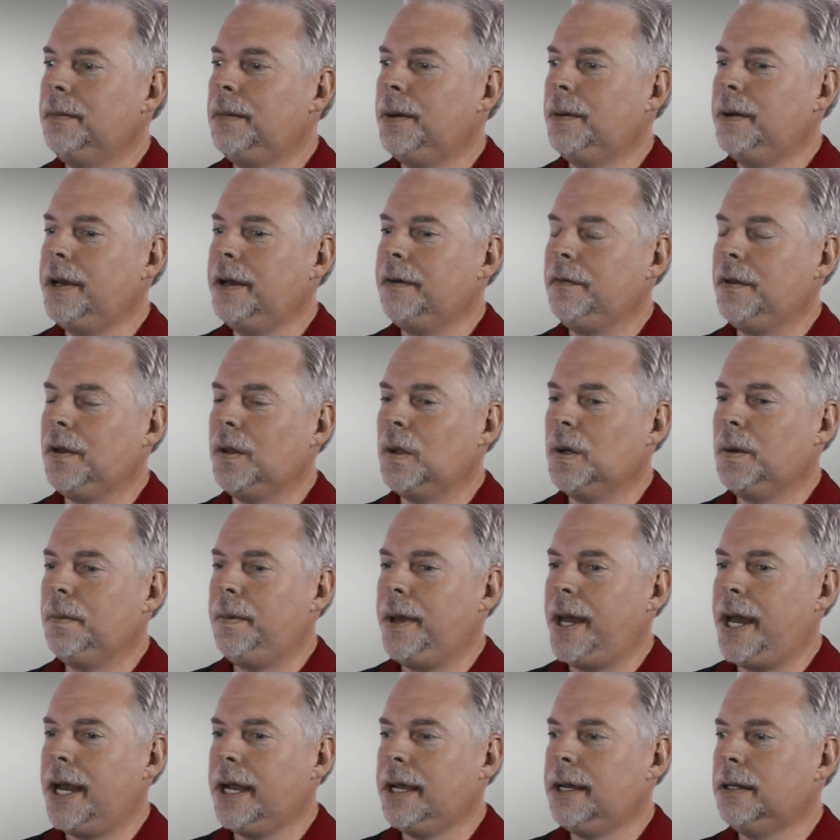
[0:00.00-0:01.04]
But we have to look
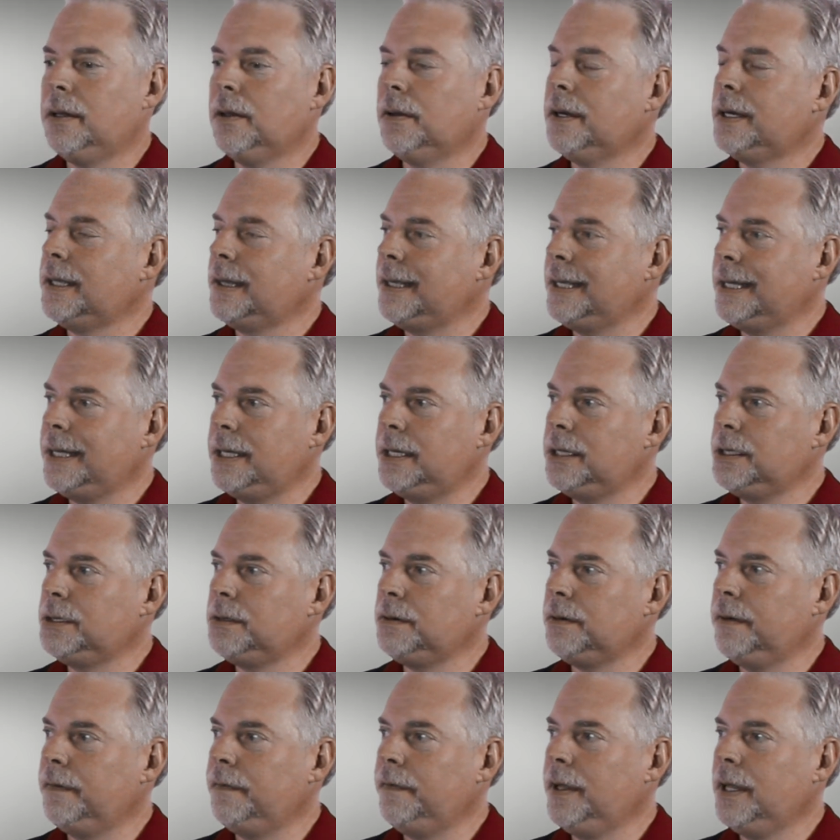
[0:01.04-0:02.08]
back and look at the
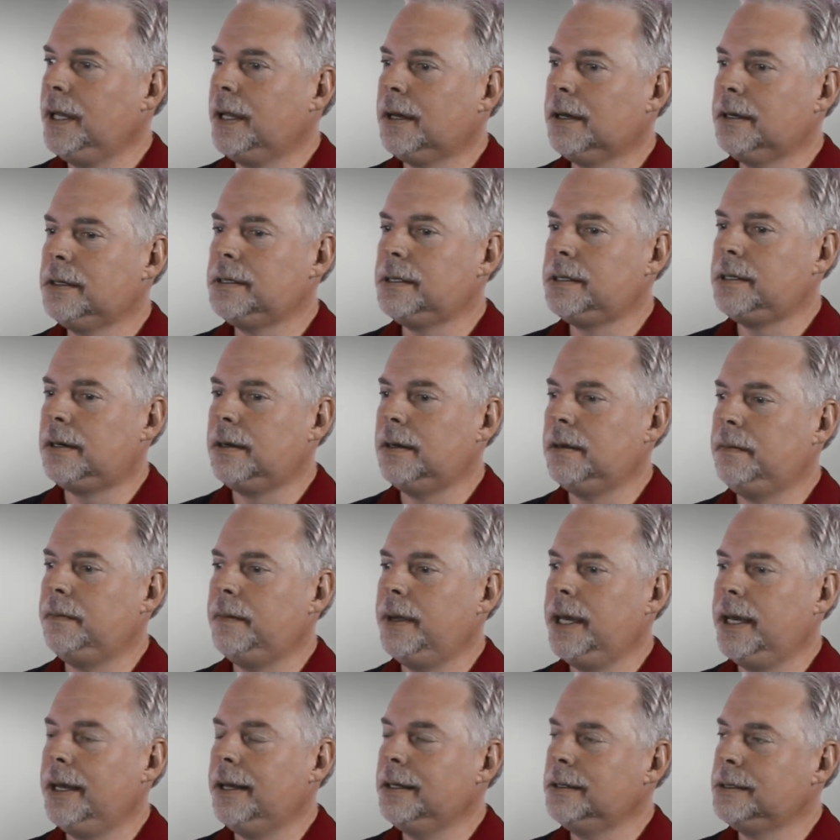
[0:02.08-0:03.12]
history. VELUX started
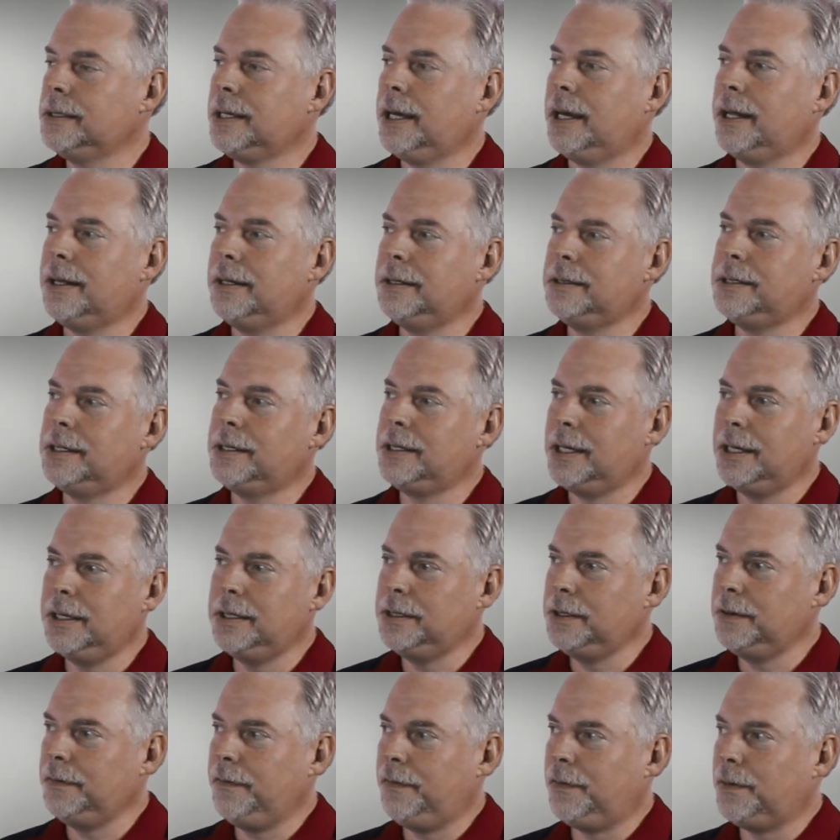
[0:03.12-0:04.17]
making skylights in
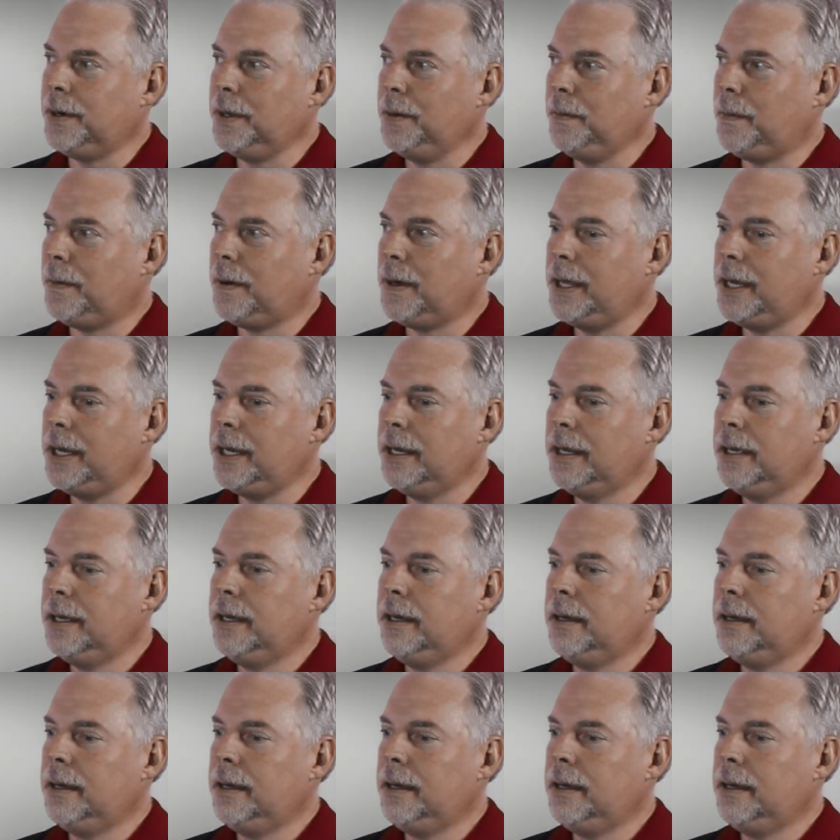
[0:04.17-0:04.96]
1941.